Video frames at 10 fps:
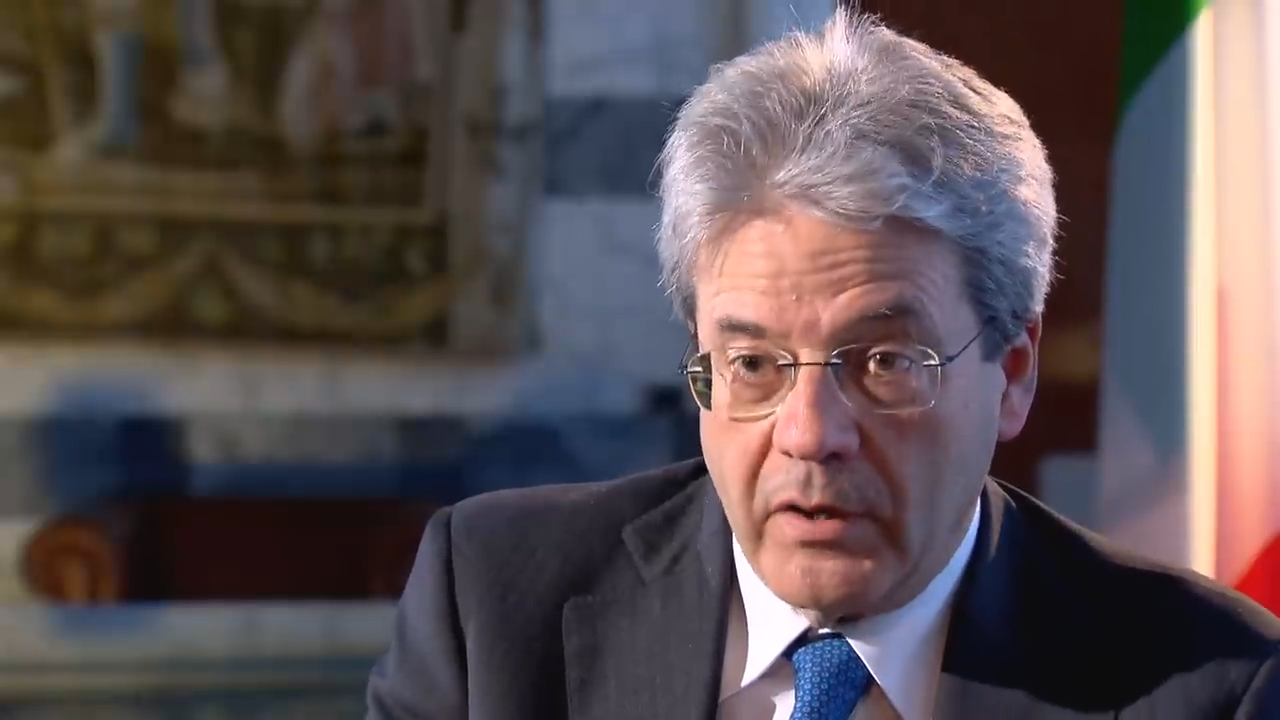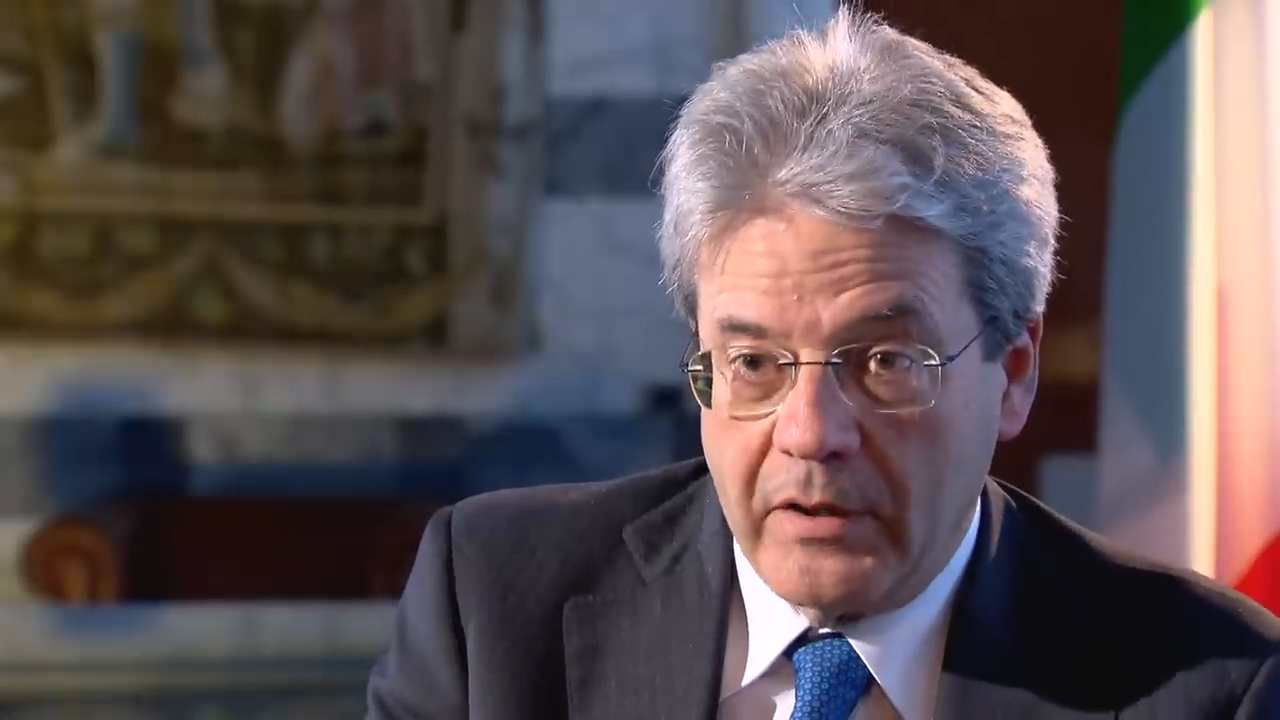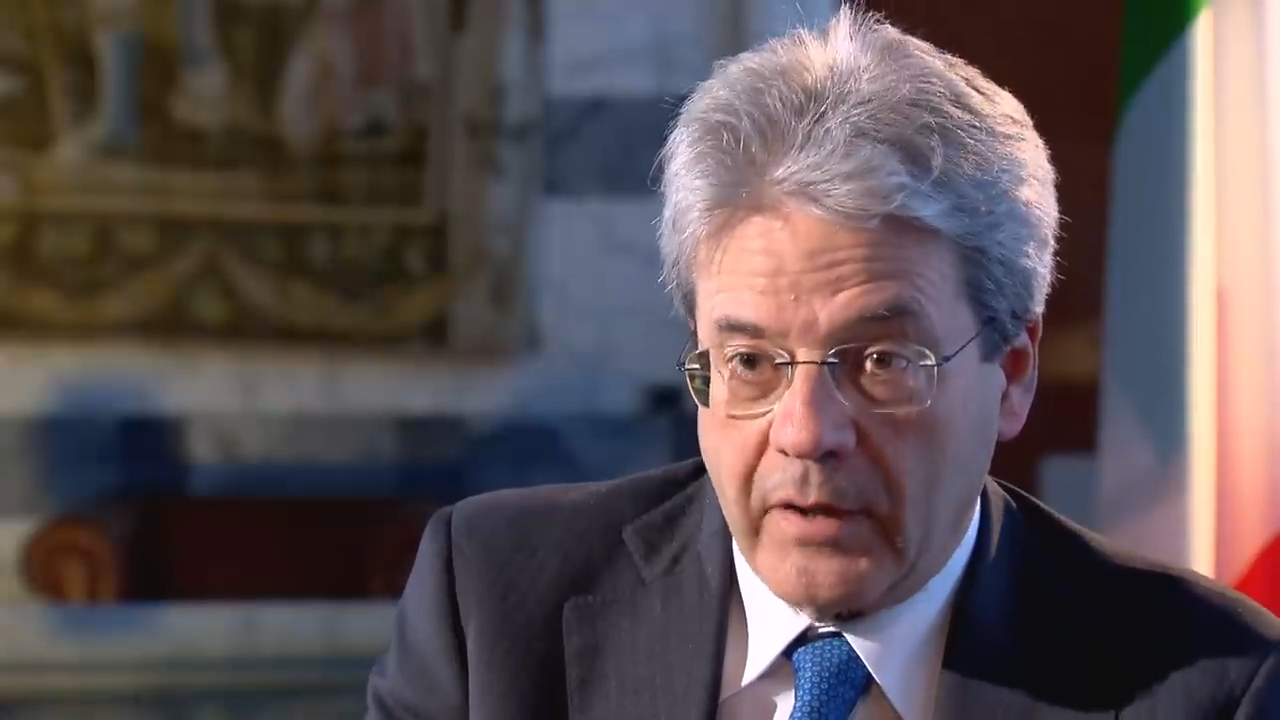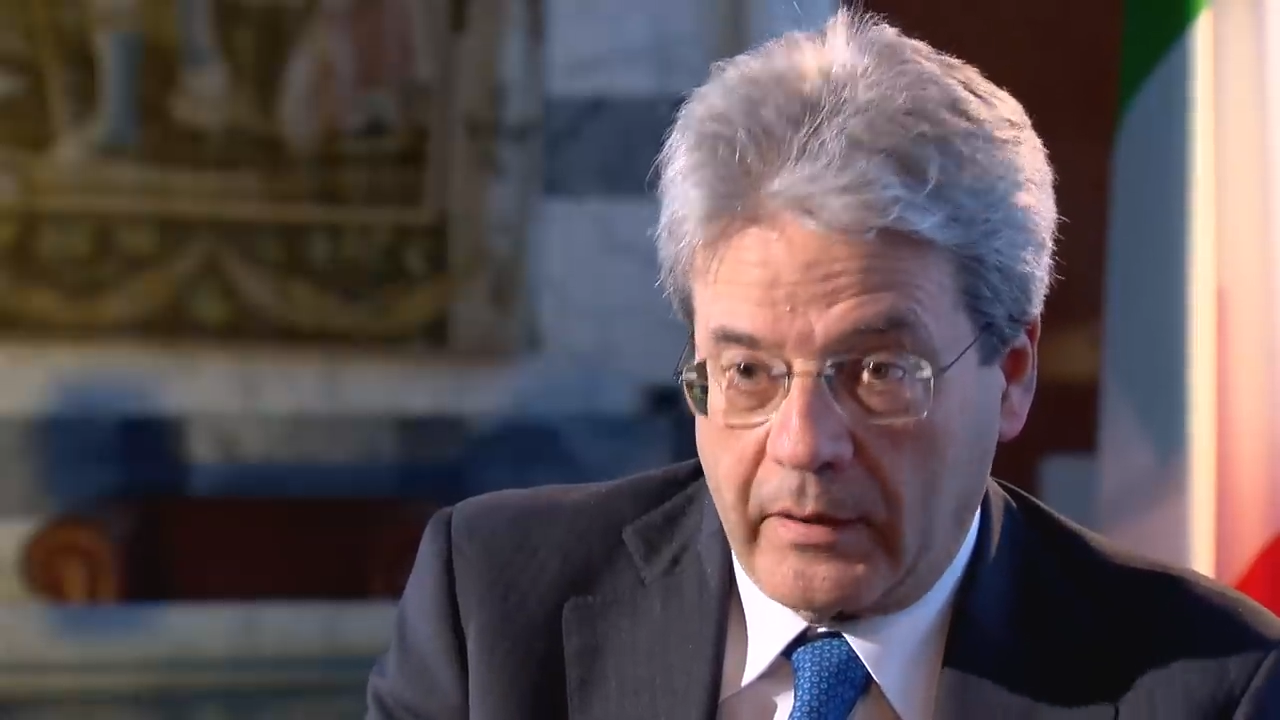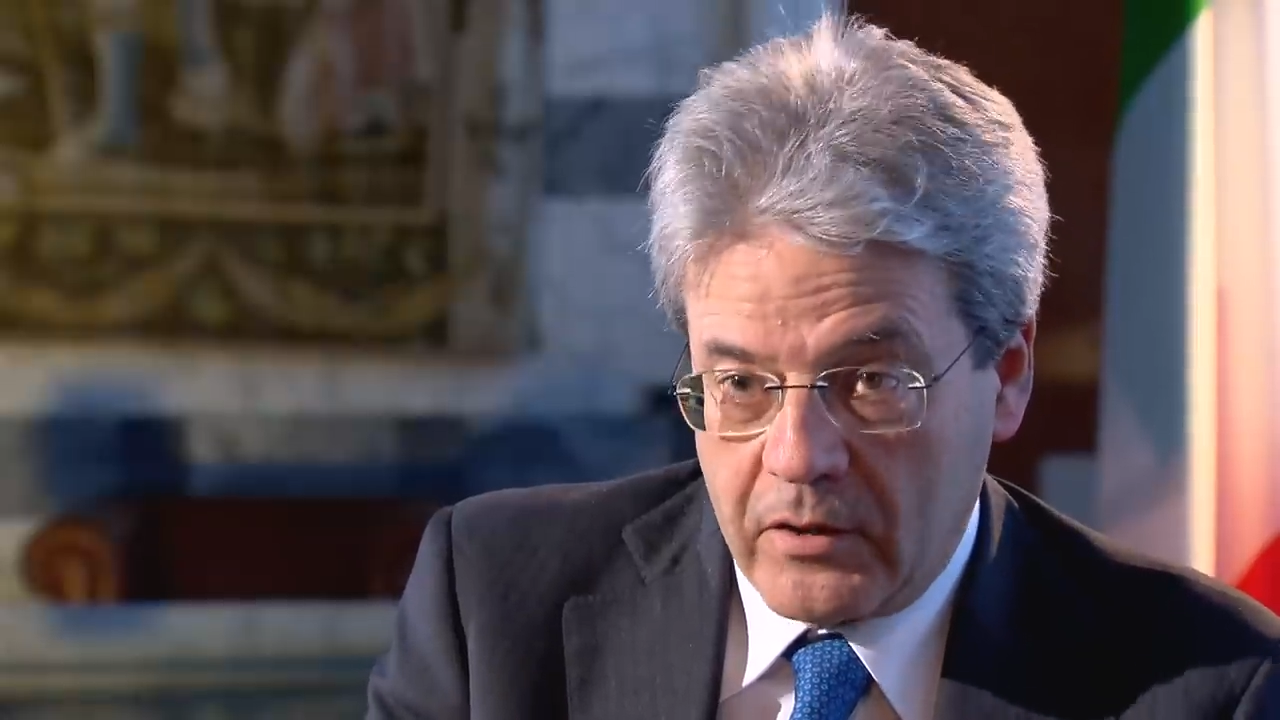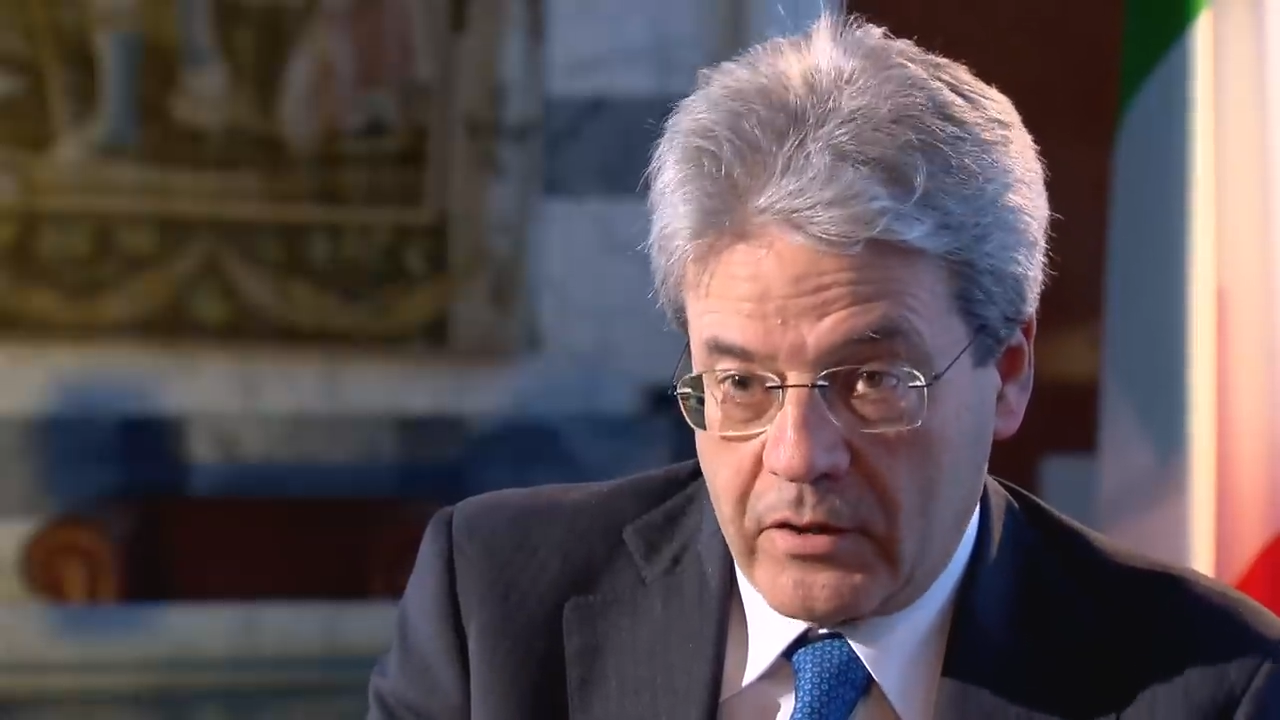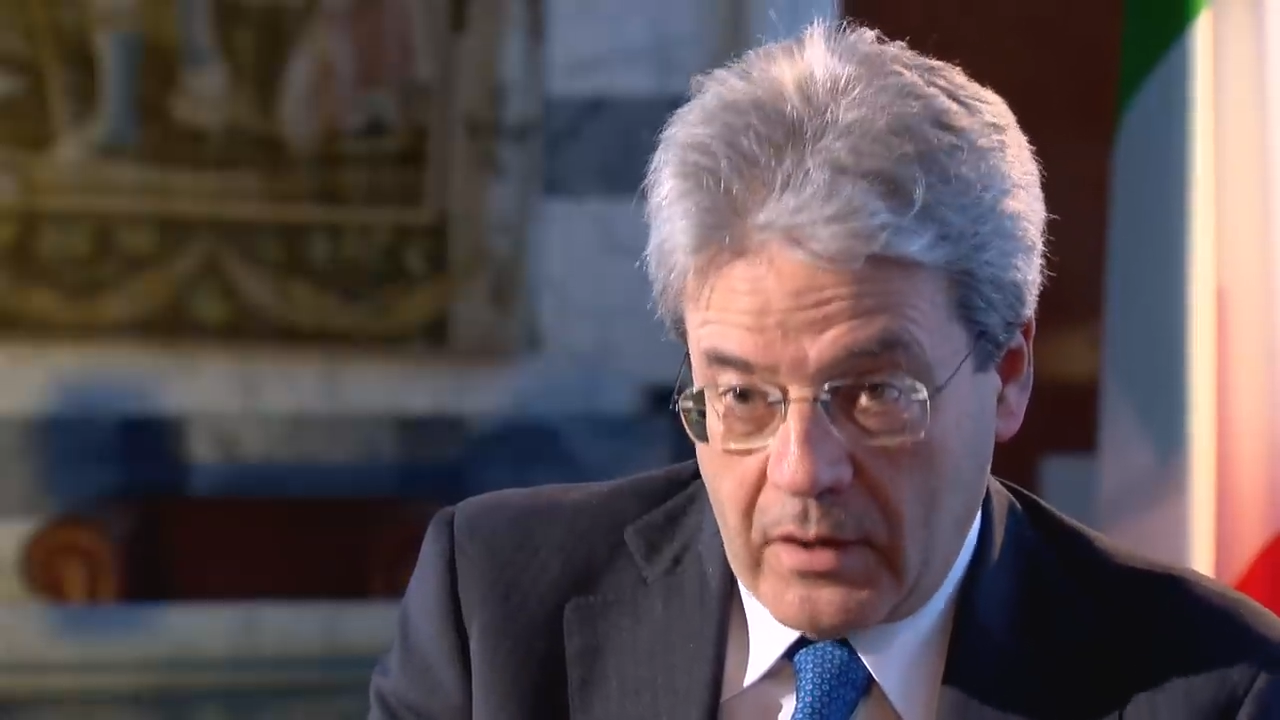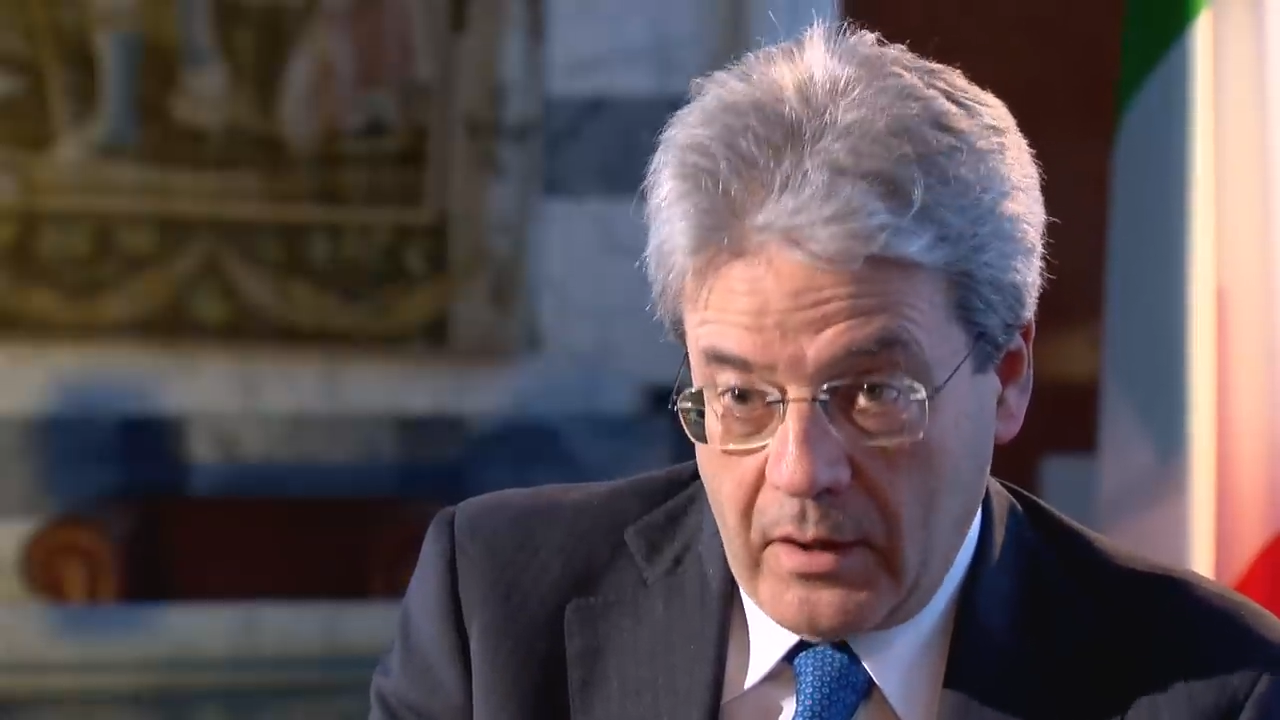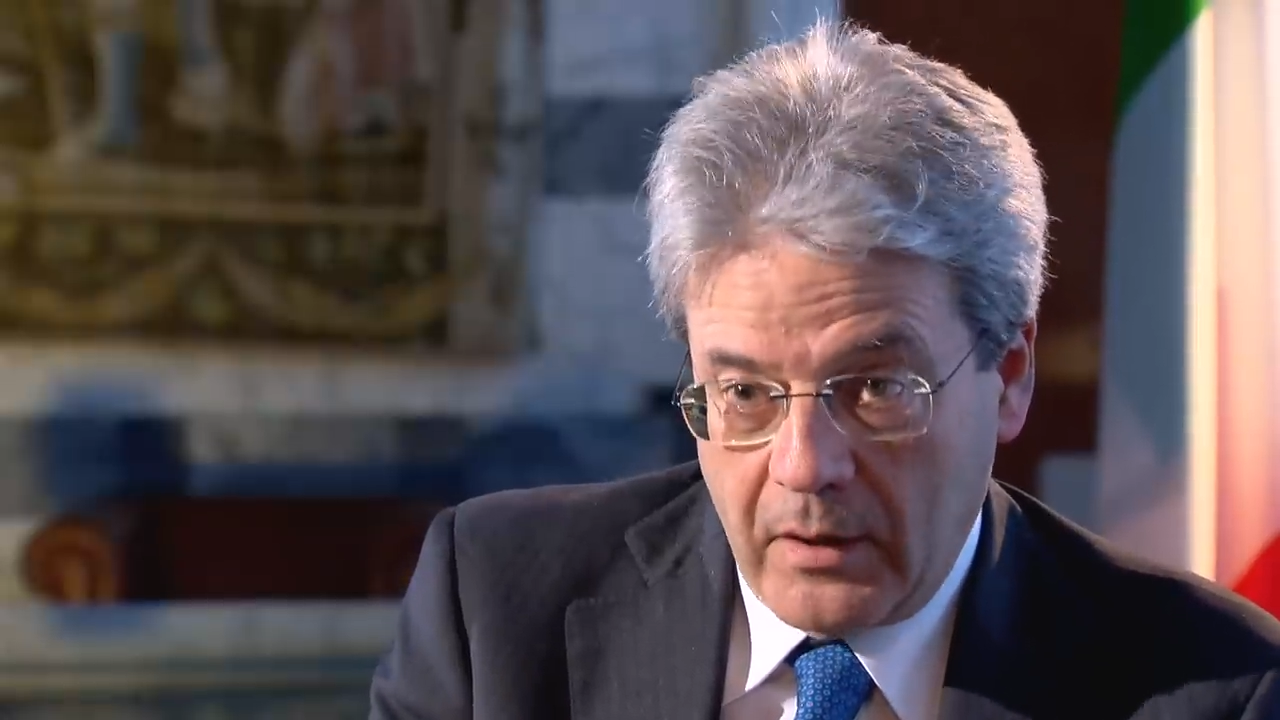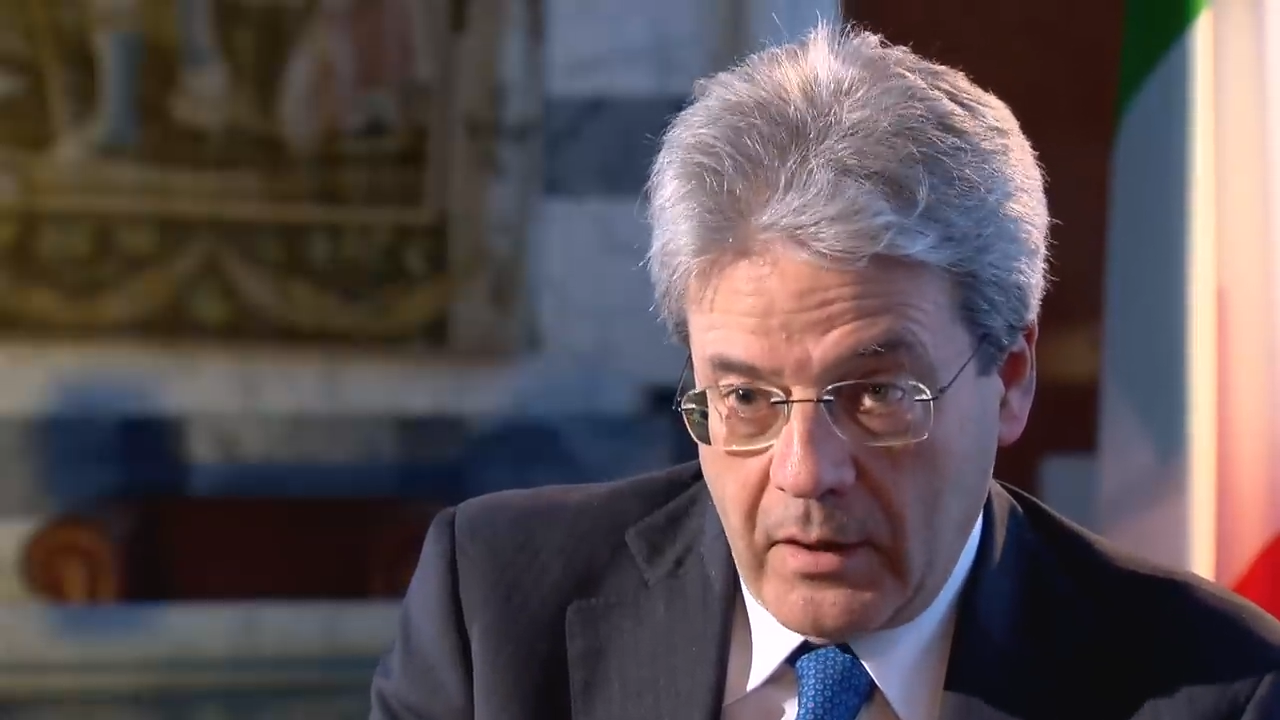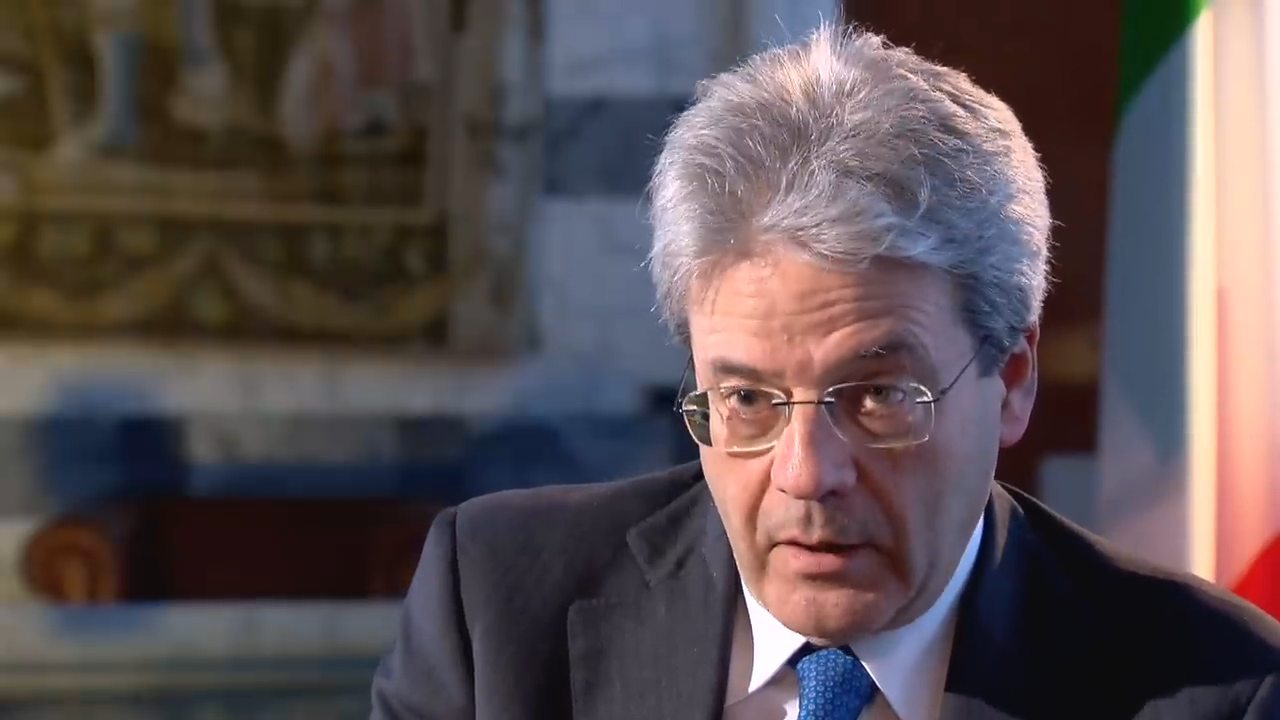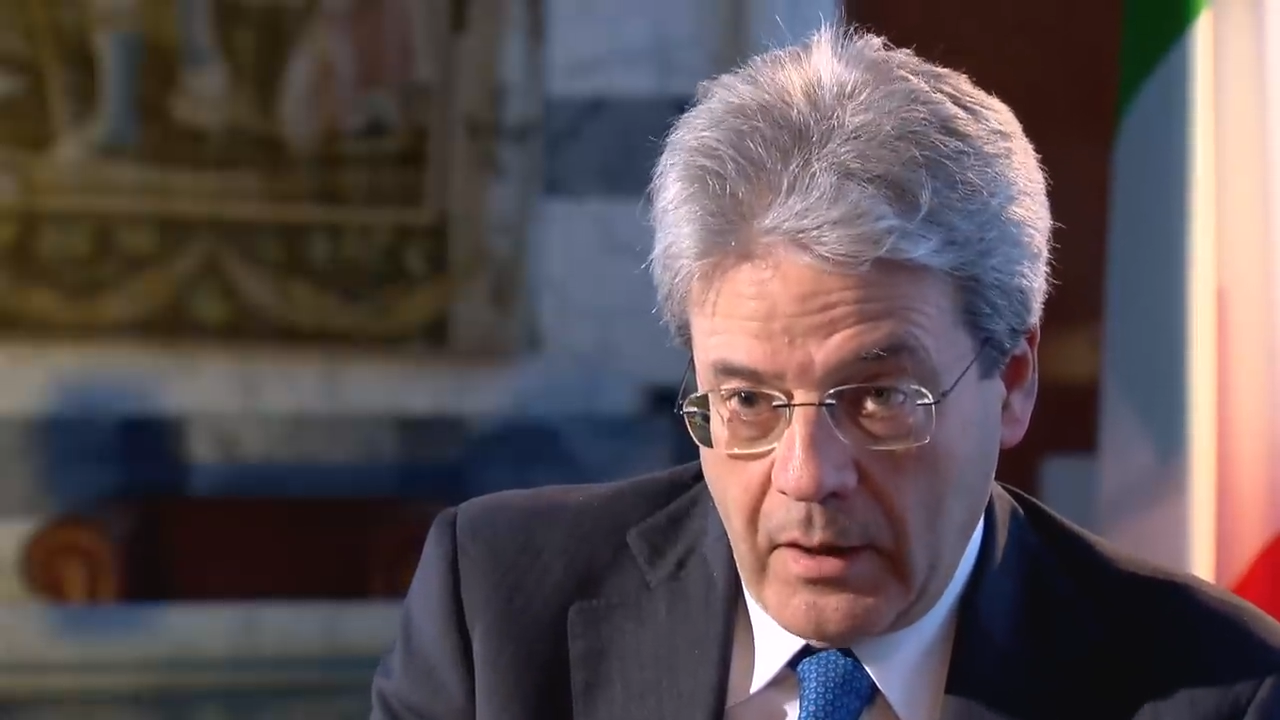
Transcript: is at stake,